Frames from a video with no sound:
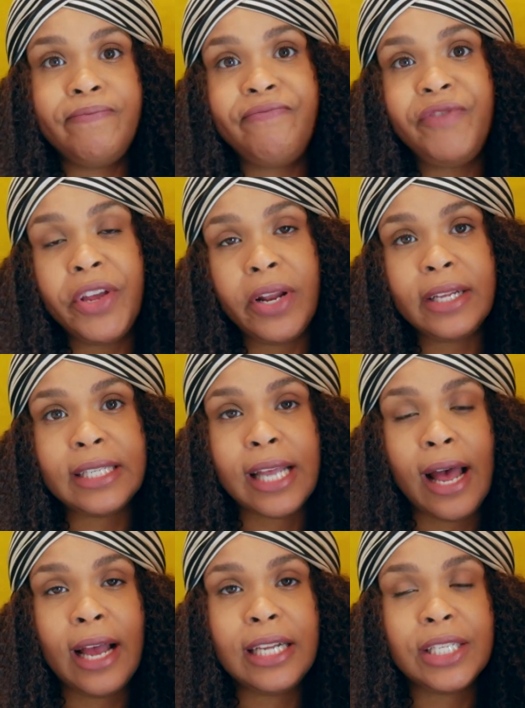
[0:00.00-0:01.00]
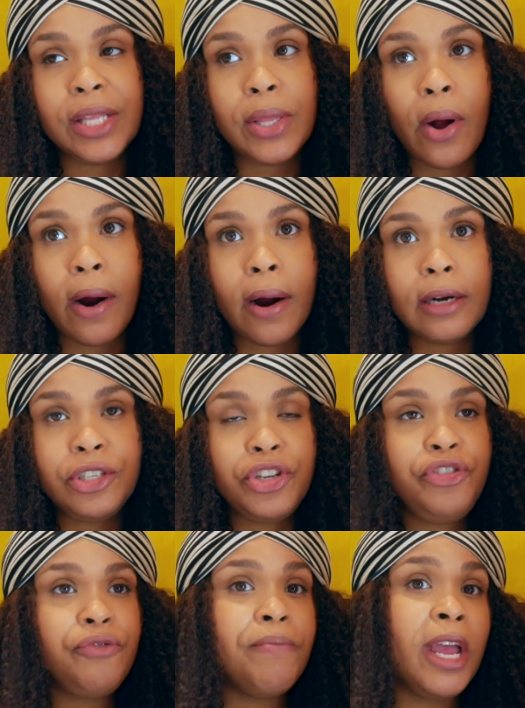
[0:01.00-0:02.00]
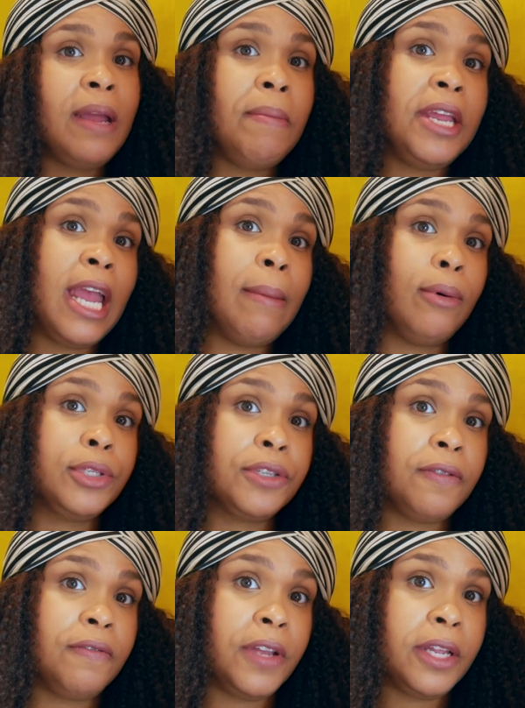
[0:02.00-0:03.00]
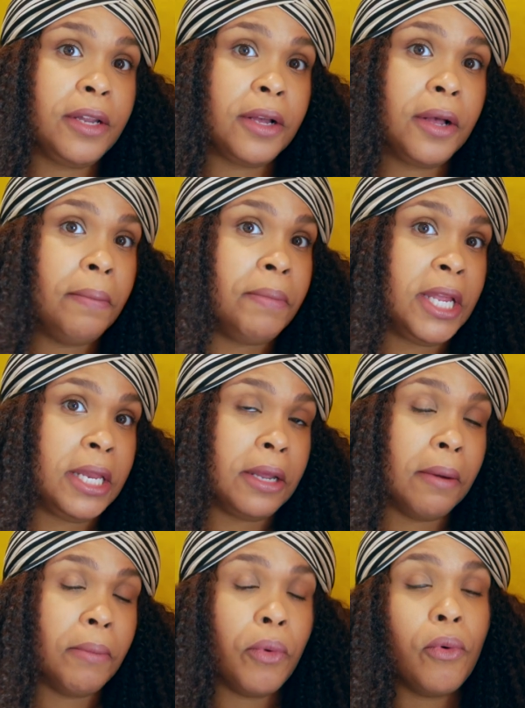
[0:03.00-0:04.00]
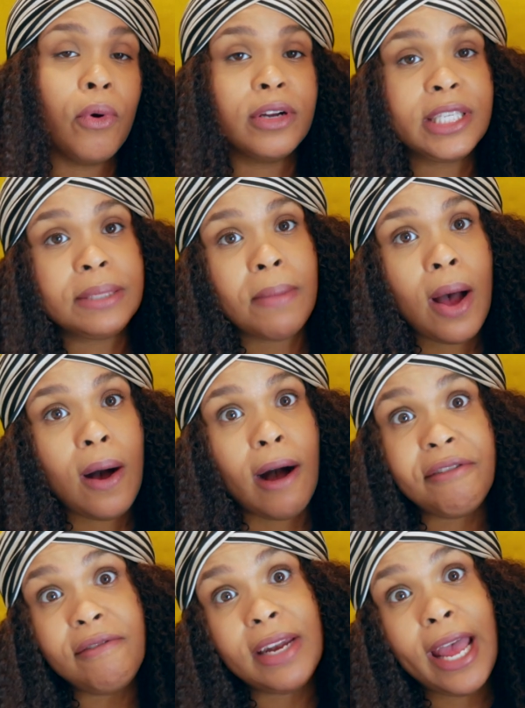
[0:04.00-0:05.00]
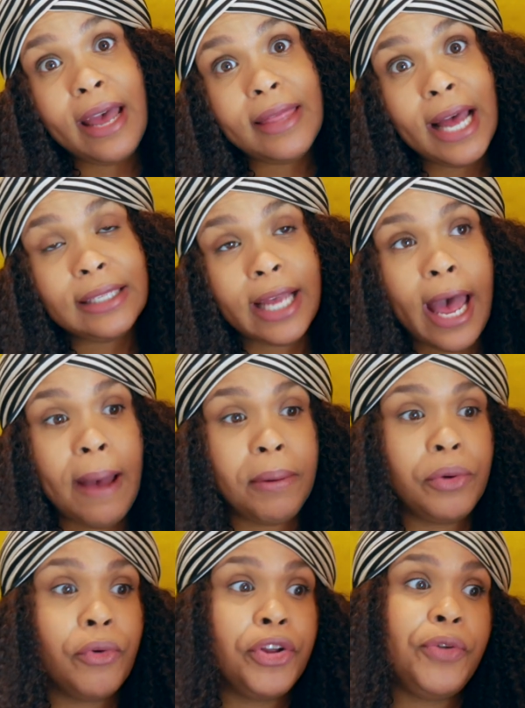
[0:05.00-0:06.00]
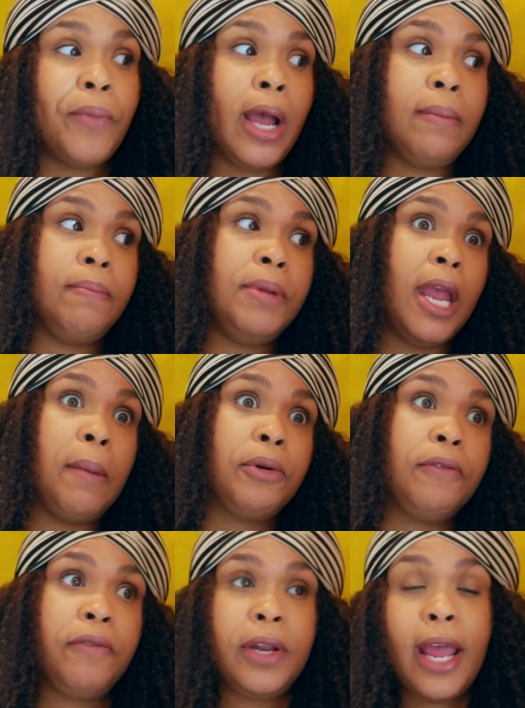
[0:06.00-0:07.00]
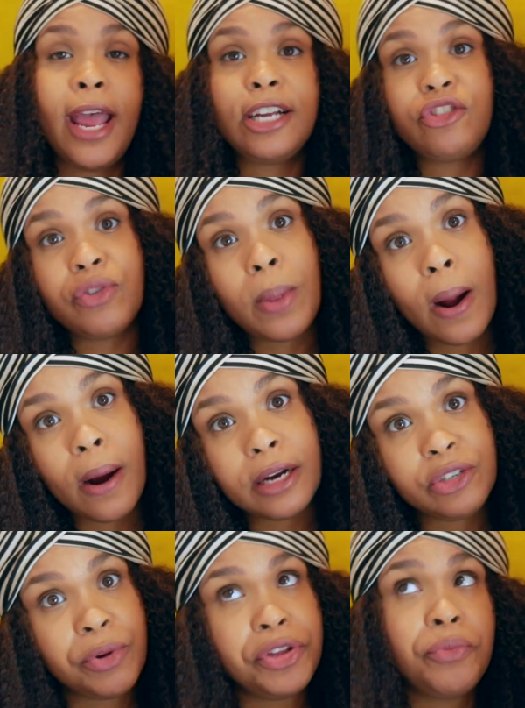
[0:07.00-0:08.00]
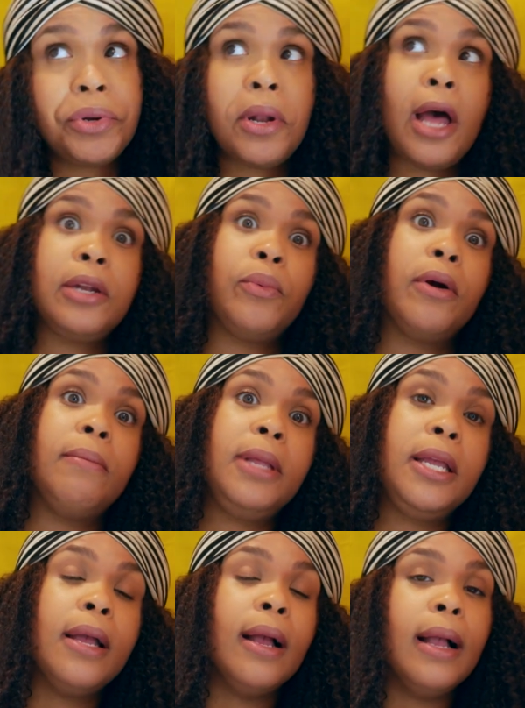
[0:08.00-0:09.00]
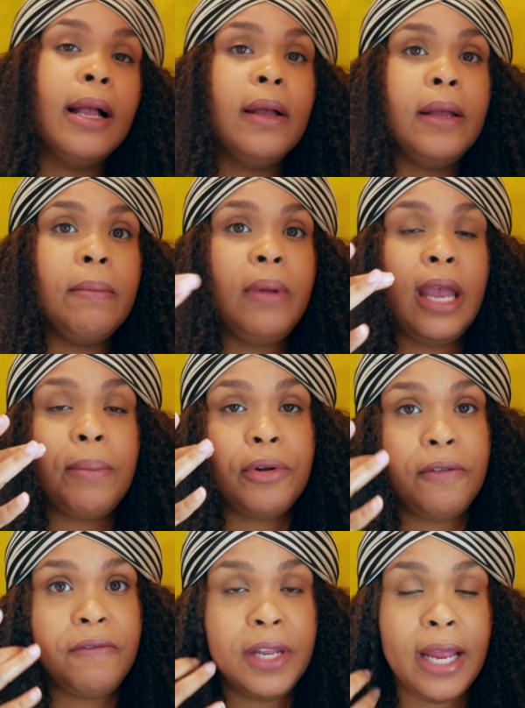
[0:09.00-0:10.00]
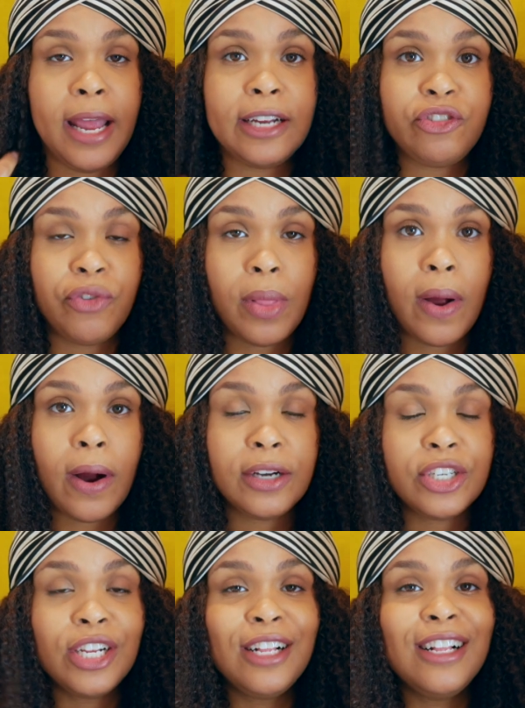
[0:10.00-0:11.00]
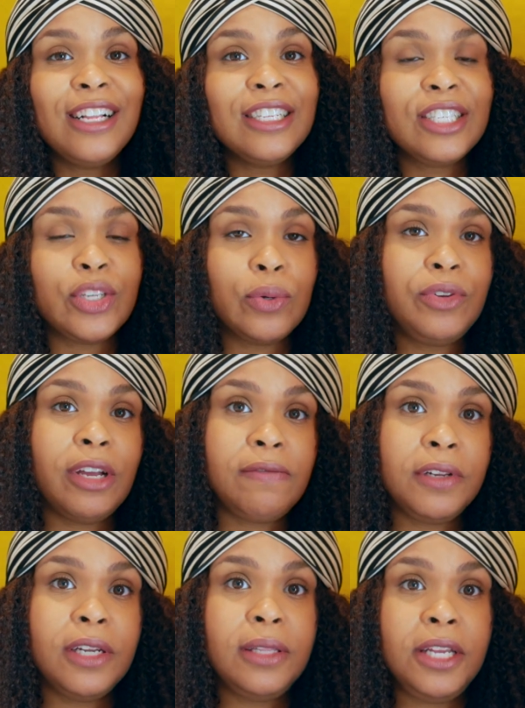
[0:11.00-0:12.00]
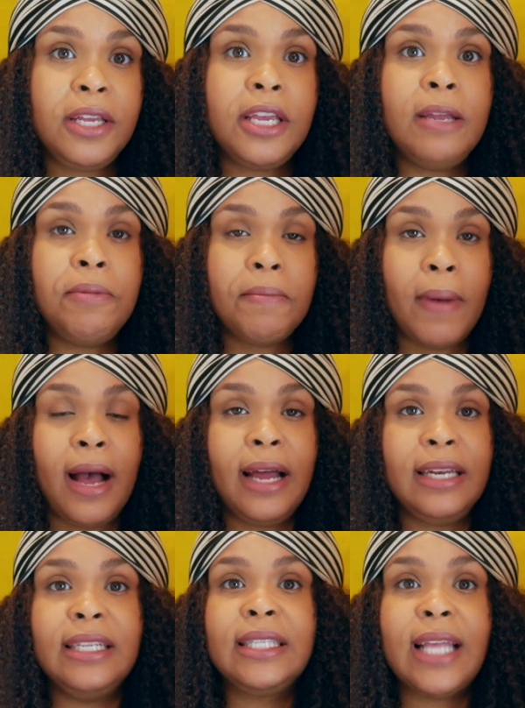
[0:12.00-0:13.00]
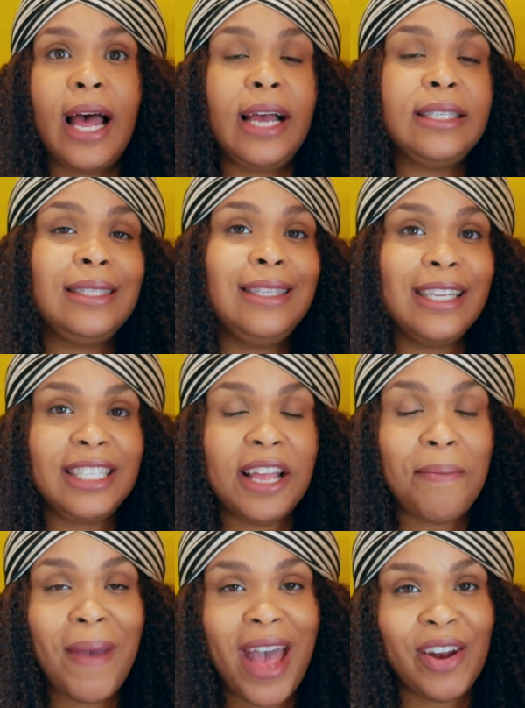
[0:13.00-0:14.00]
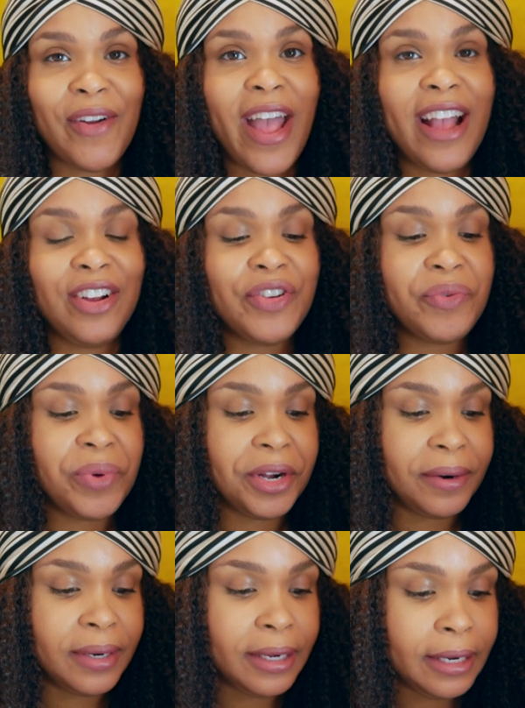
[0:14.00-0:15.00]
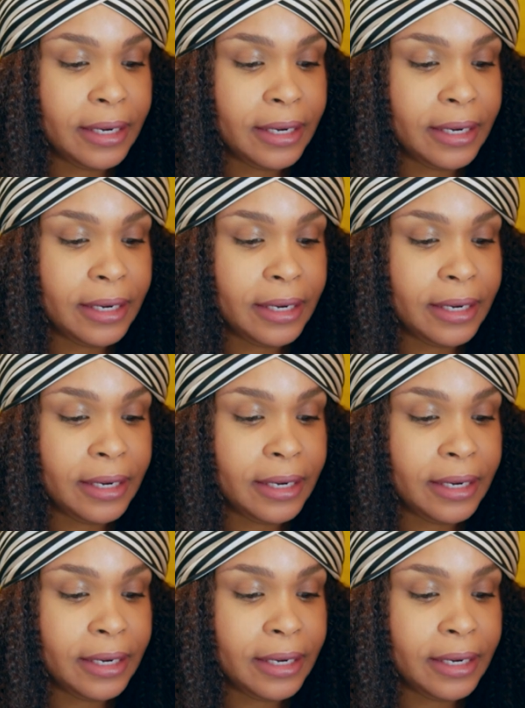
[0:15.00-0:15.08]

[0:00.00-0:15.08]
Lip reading: fit a size large, you may be able to fit a medium or a small. I've even had that to happen. Or you might be able to fit an extra large where you would not normally be able to fit an extra large. So definitely keep in mind that size doesn't matter at Goodwill.